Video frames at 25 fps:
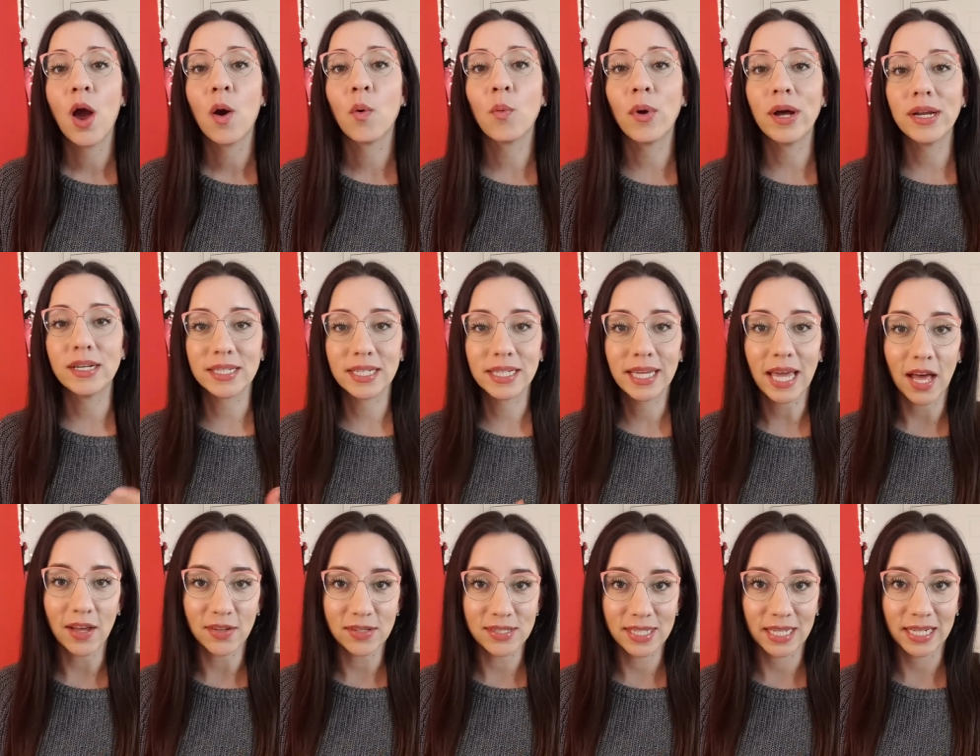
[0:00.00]
went to
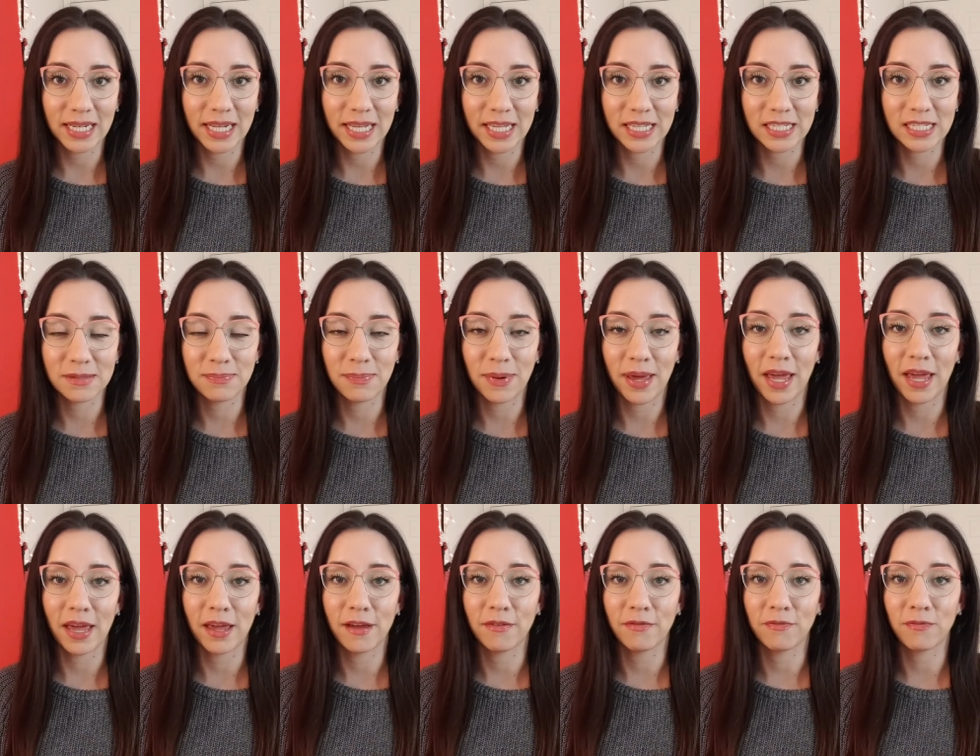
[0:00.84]
Cal State East
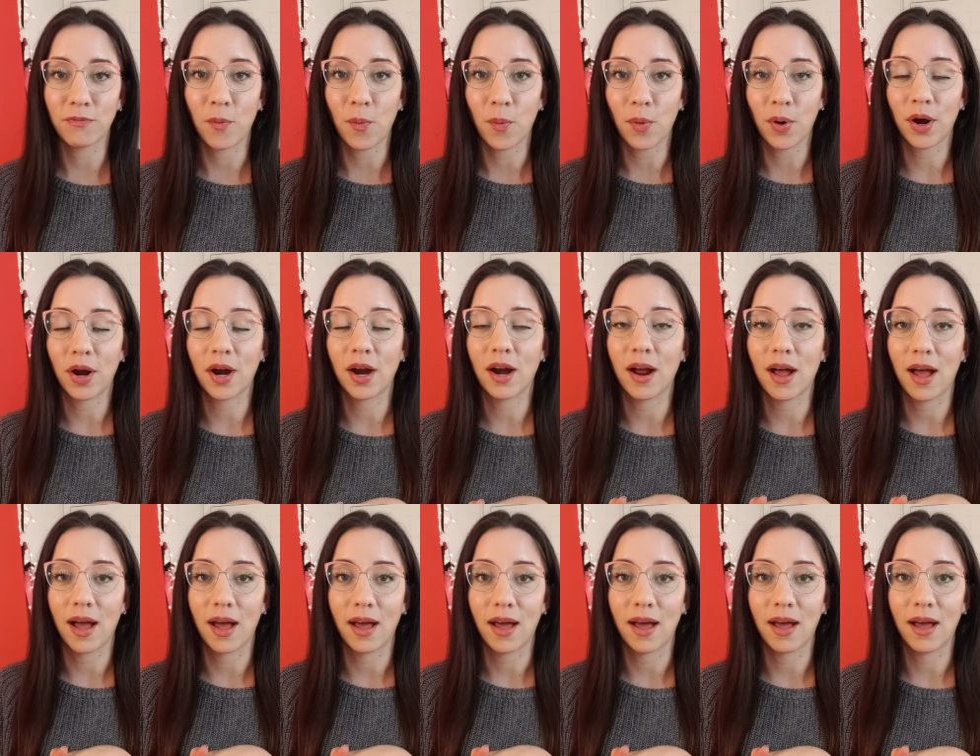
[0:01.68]
Bay for
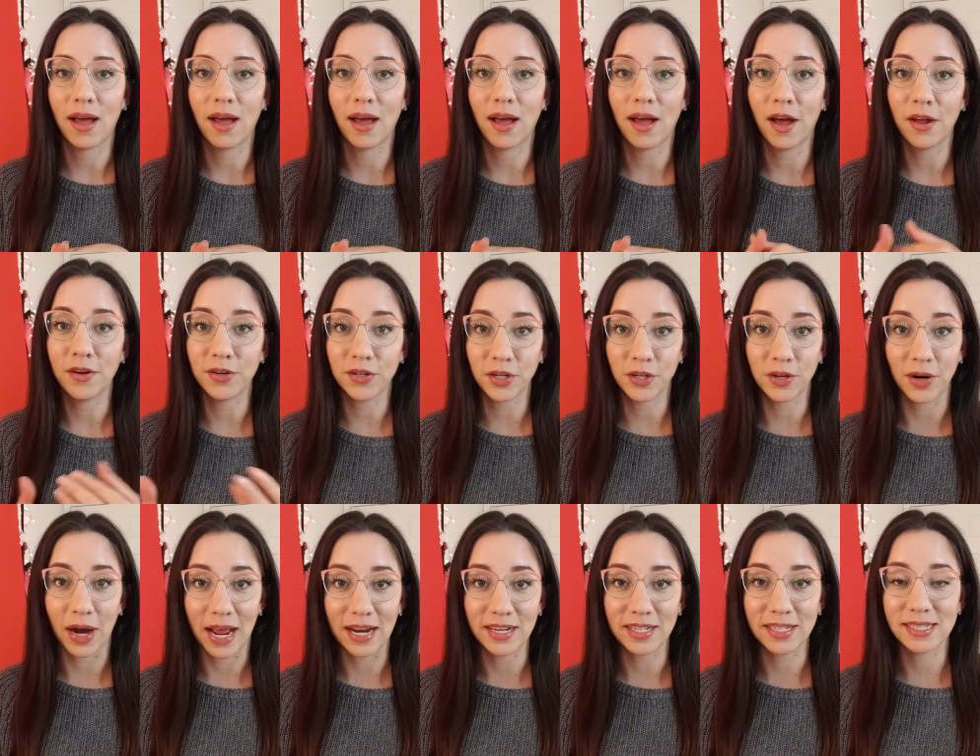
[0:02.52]
uh,
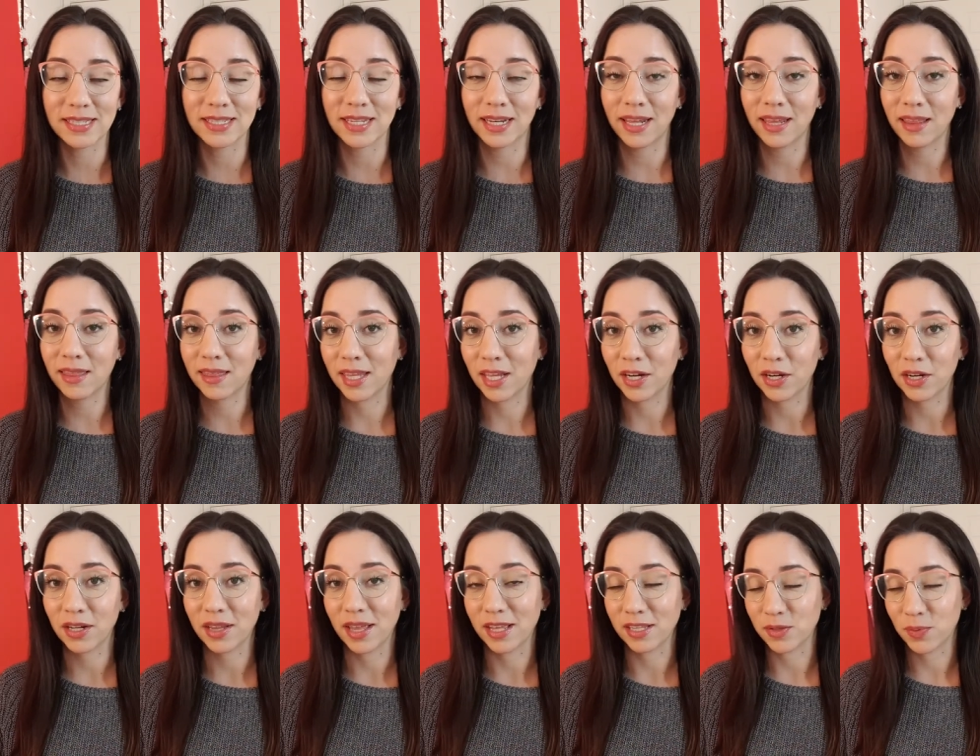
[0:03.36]
undergrad to study
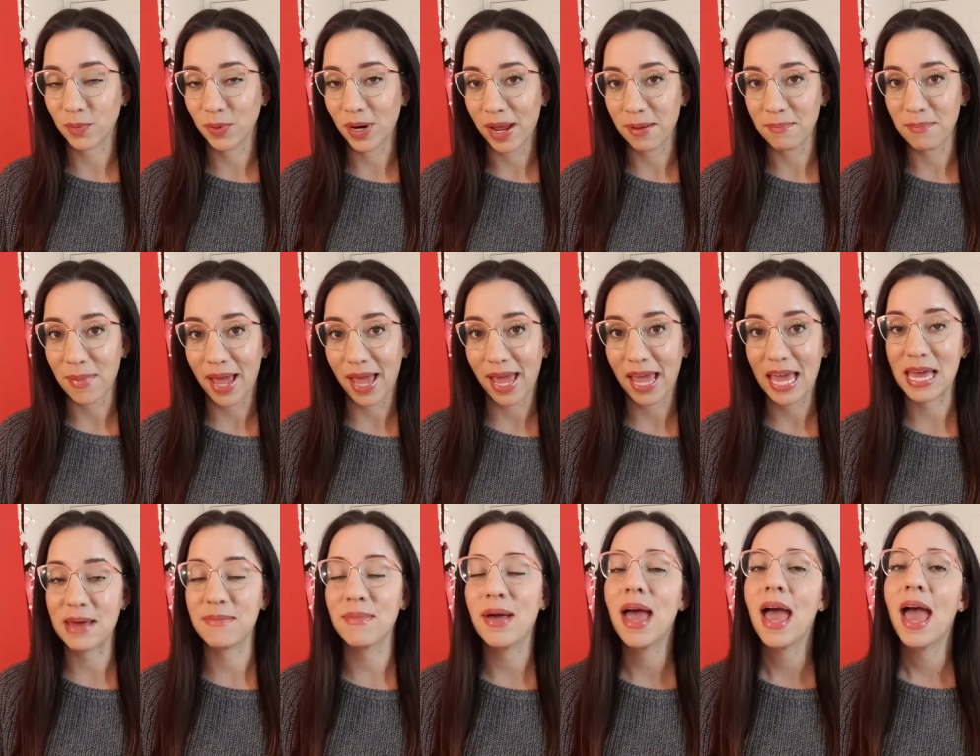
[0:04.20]
theater. That's where I met
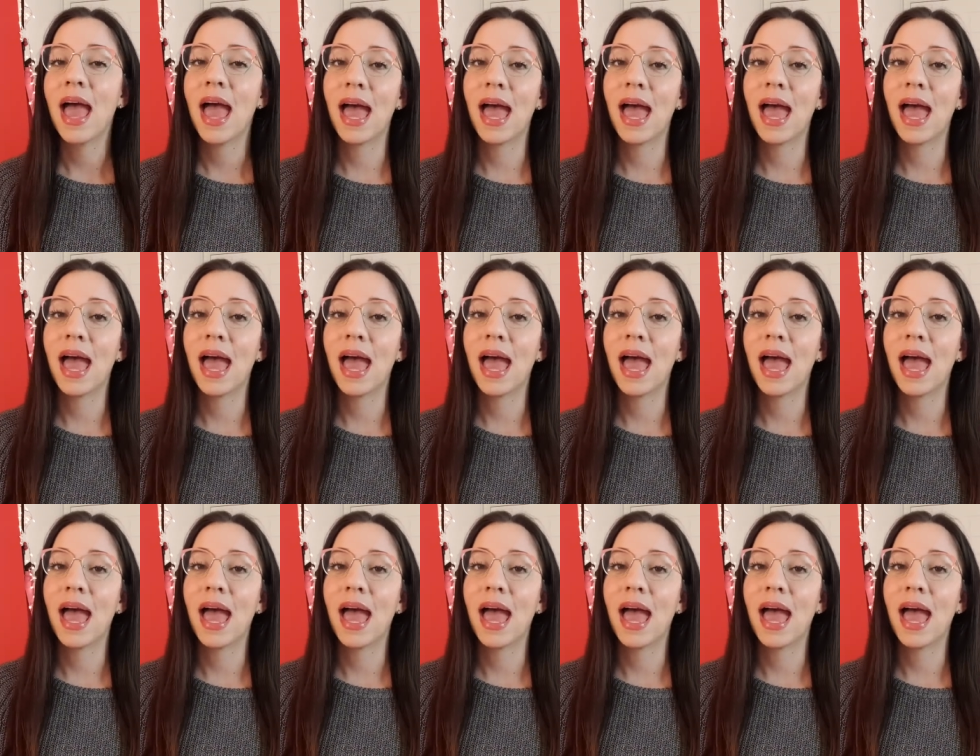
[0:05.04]
him.